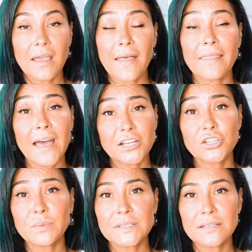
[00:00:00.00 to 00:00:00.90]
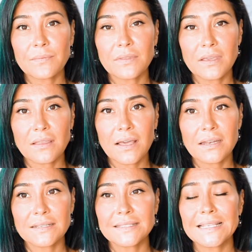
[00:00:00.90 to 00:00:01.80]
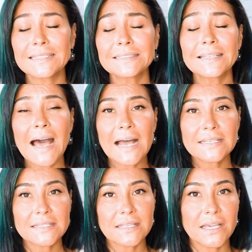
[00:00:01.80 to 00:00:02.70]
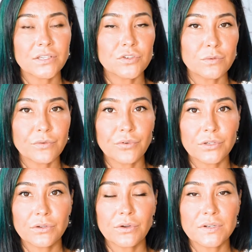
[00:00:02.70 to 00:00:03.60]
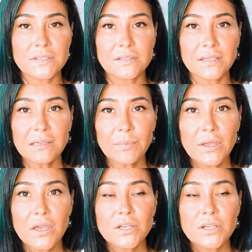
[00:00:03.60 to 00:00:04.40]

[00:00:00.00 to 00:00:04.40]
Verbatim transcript: And that should be something that is the last thing that you do before you go to sleep